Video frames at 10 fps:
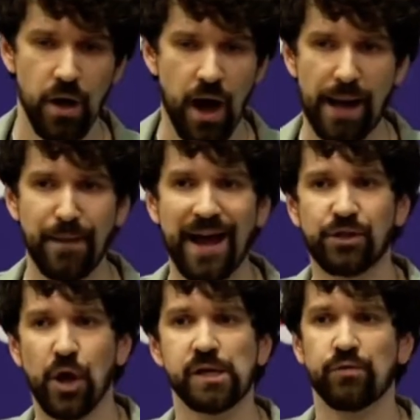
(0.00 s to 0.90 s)
I'm not
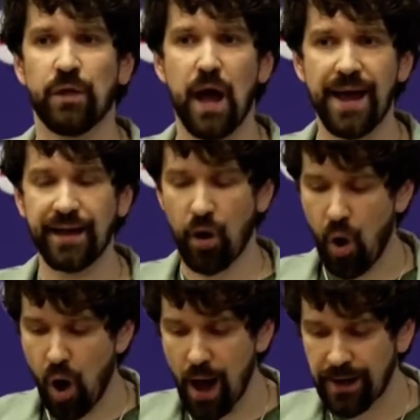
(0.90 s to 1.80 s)
just relying
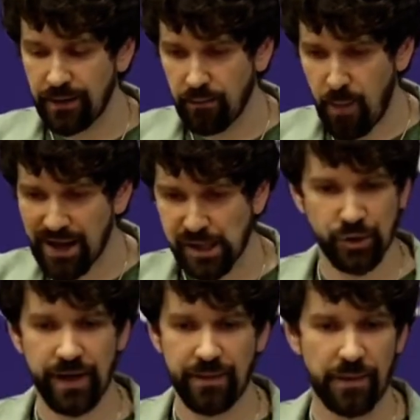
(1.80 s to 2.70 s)
on my
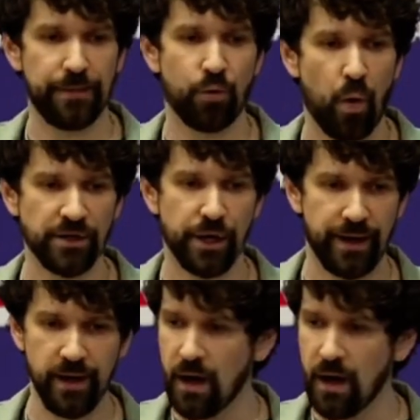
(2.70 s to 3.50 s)
stream and the people watching me.